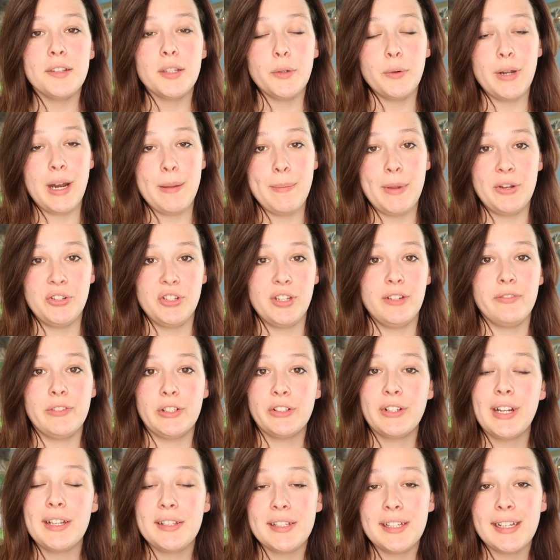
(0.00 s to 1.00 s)
so what I mentioned
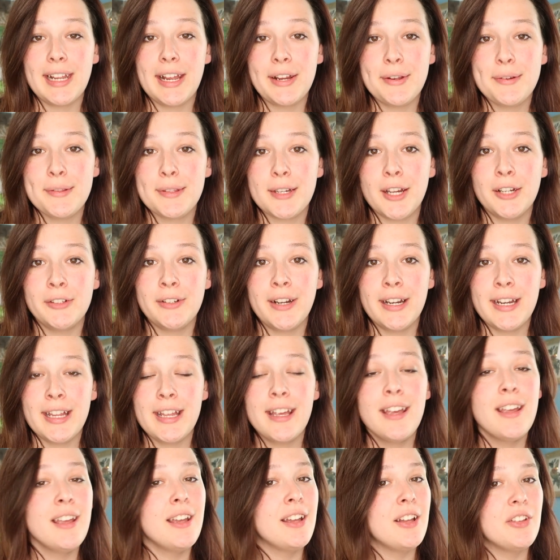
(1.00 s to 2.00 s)
for crested geckos
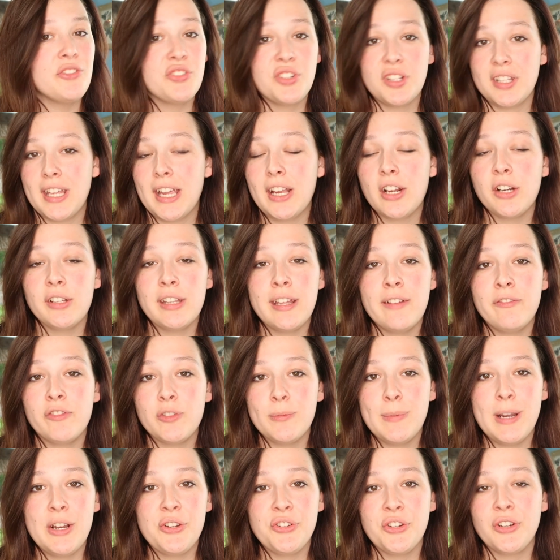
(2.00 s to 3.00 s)
already, just take all that
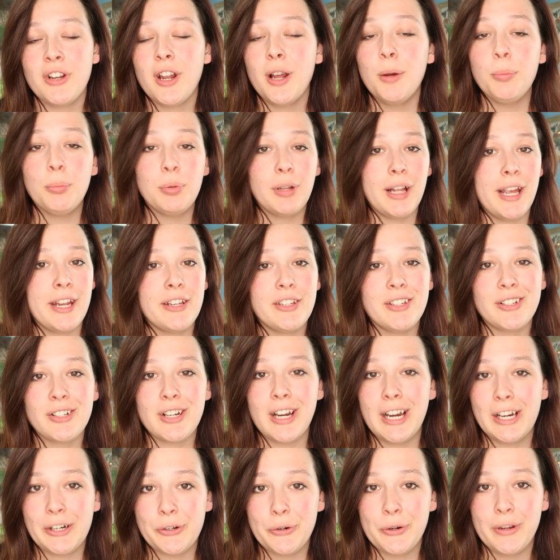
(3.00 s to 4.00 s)
information, apply it to
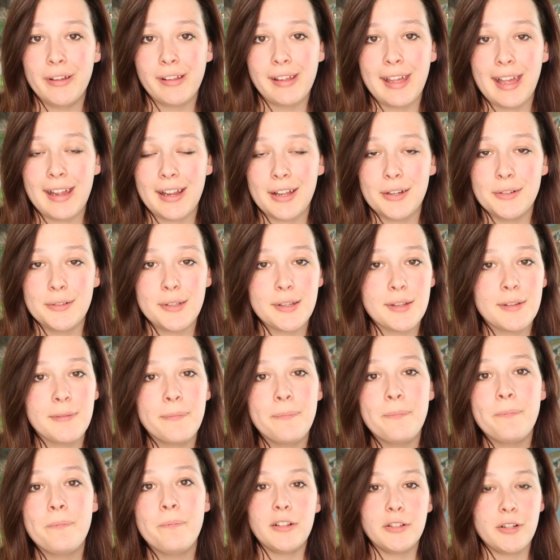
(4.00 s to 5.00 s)
gargoyle geckos.
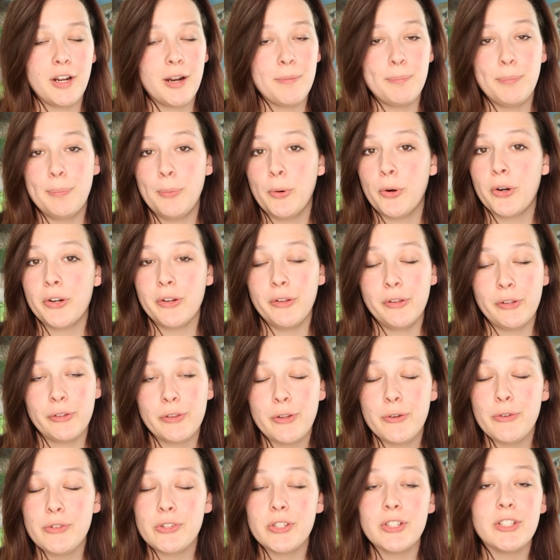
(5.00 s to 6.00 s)
So our boreal
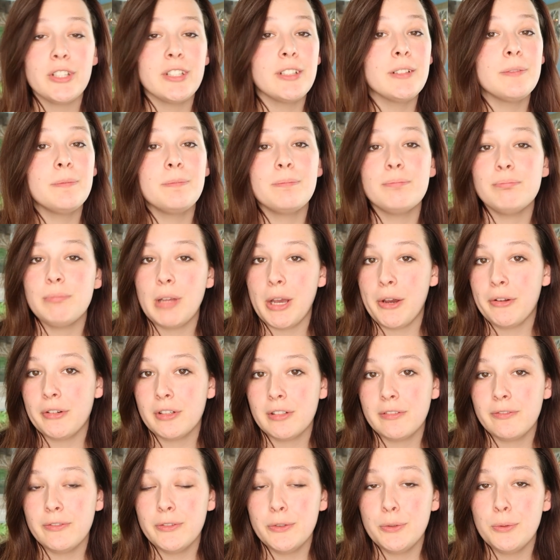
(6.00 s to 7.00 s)
enclosure,
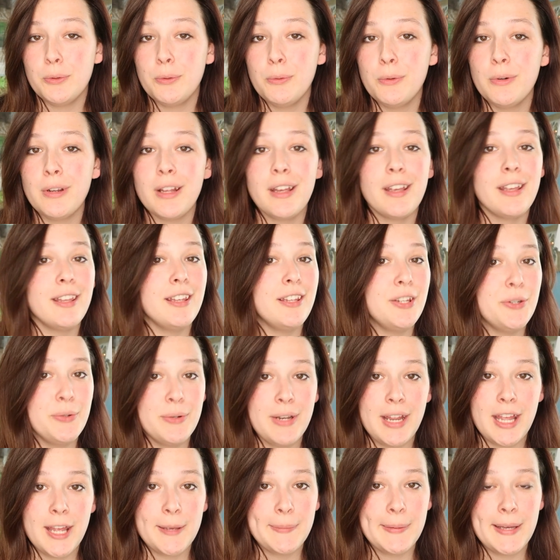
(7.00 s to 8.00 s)
powdered food,
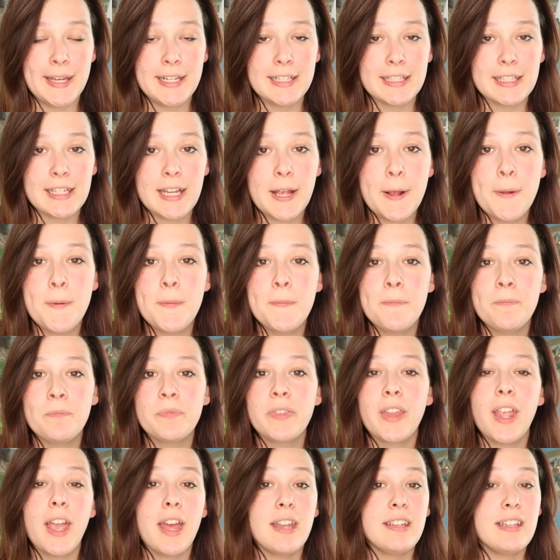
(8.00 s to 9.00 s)
you name it.
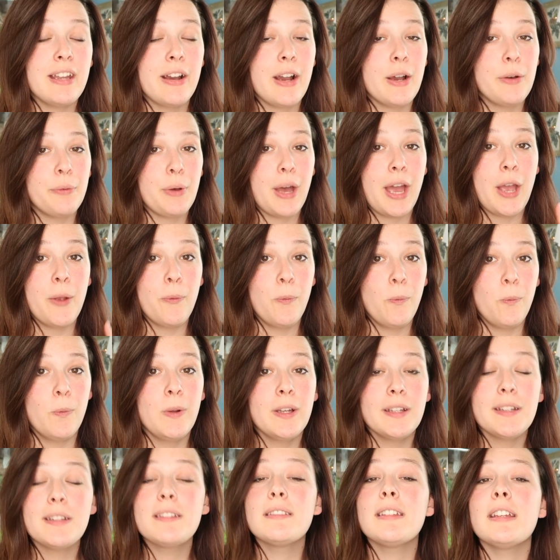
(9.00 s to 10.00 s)
Now I
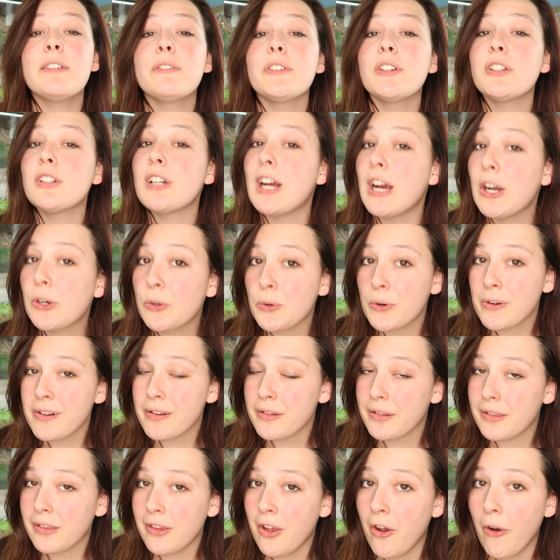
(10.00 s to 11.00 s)
will say for
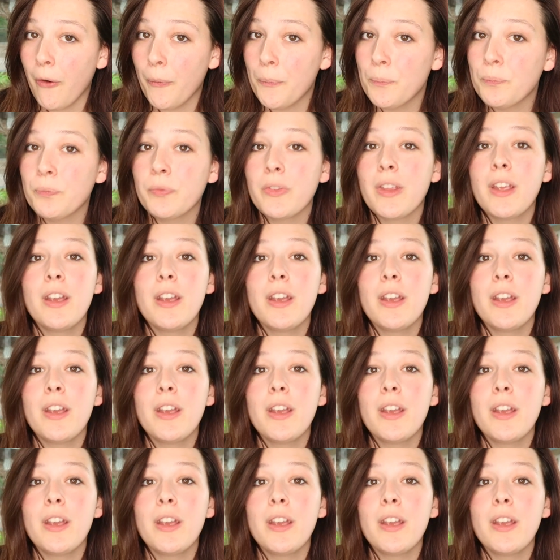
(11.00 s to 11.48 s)
gargoyles though,